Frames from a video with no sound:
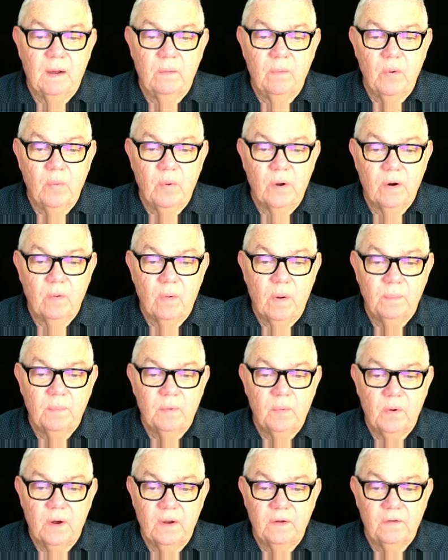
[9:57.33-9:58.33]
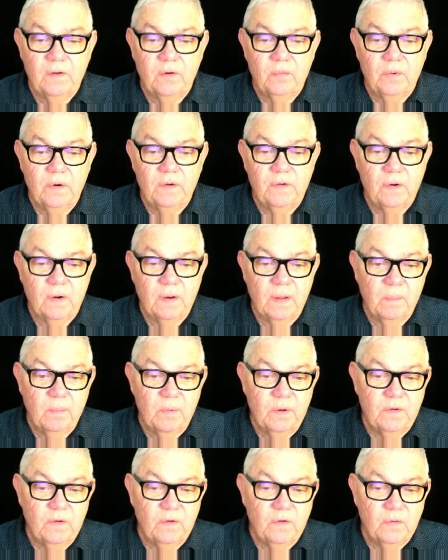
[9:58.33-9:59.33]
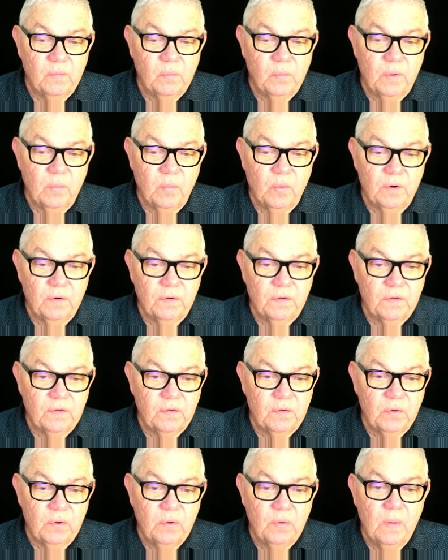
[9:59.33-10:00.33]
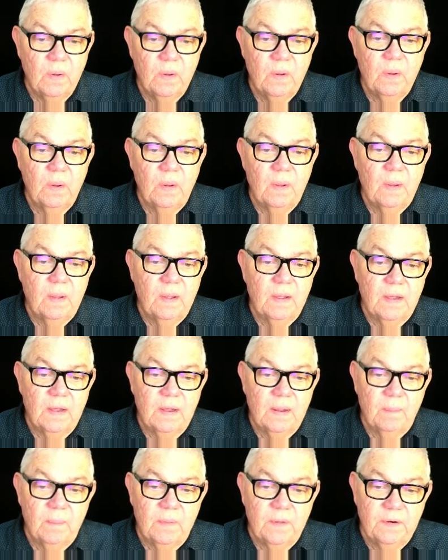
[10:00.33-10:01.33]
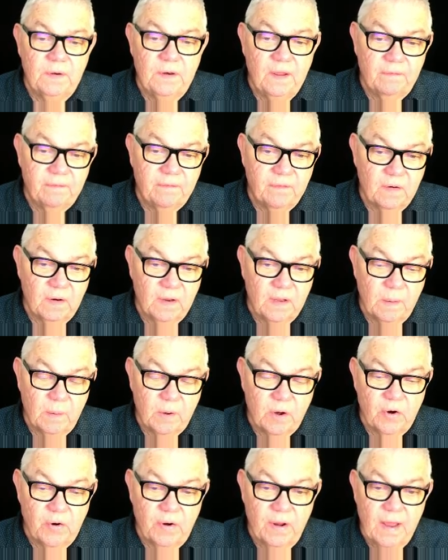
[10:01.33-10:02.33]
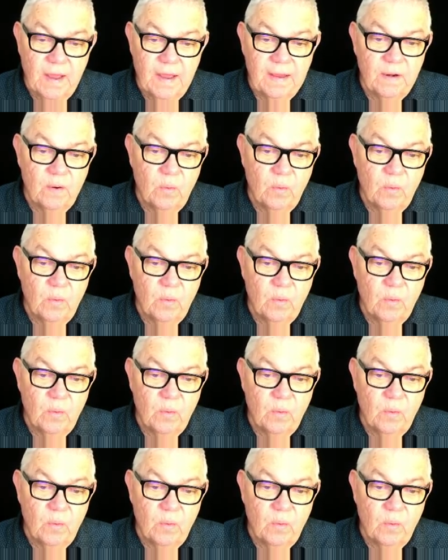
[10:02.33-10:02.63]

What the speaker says: We want to optimize the original images. We want to definitely create